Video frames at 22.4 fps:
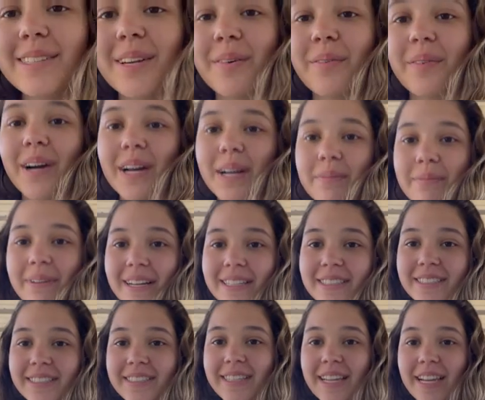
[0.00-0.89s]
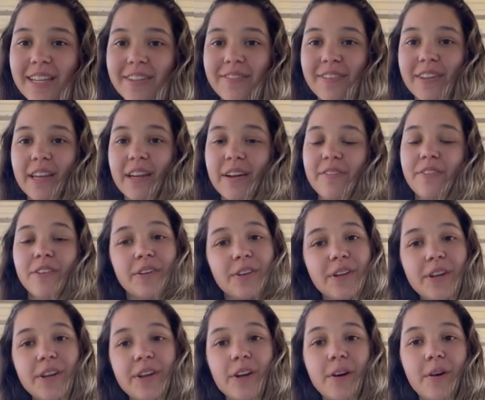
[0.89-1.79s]
Welcome back to today's video. If you're
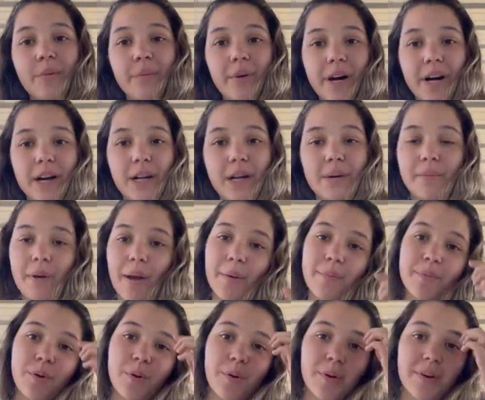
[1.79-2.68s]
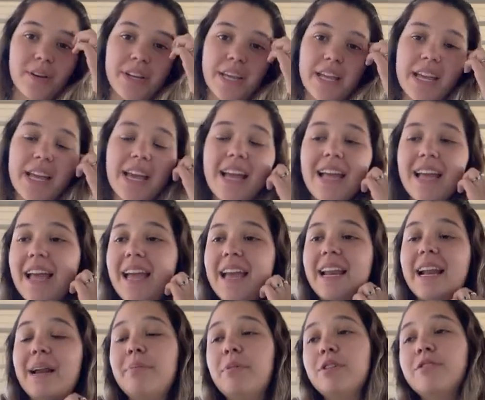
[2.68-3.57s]
new here, welcome. I'm Courtney,
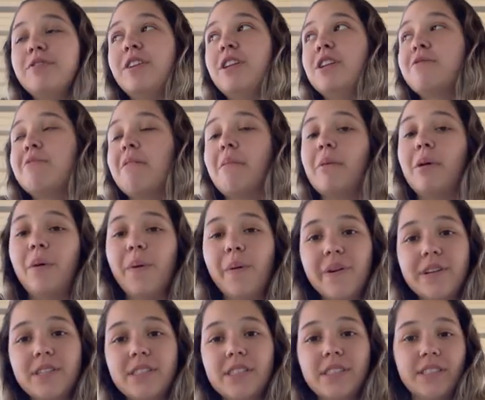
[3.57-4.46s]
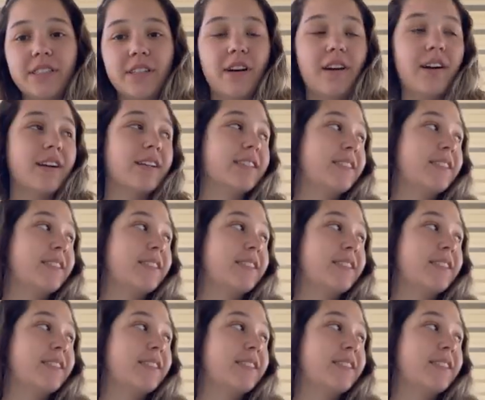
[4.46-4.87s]
and I post videos about horses, dogs,